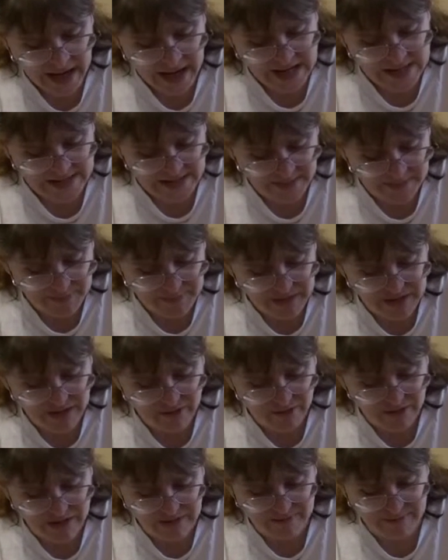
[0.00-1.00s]
Something
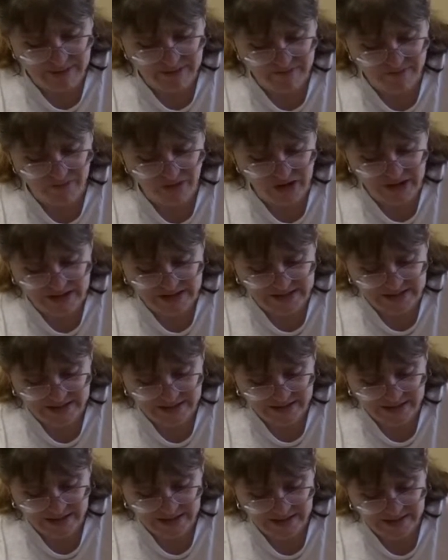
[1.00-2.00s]
grabbed my foot,
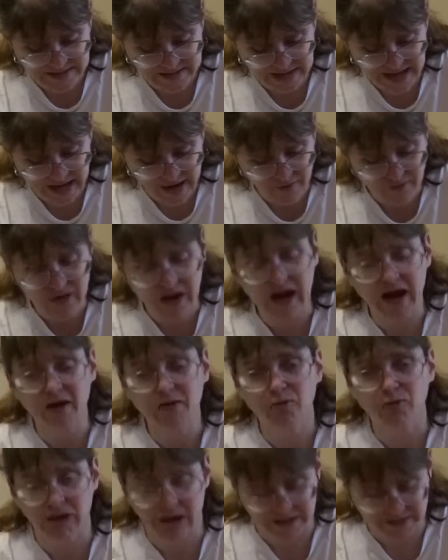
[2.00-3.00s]
and down I
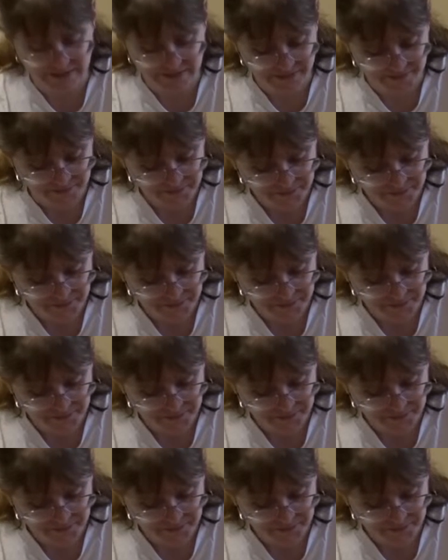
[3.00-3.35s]
went.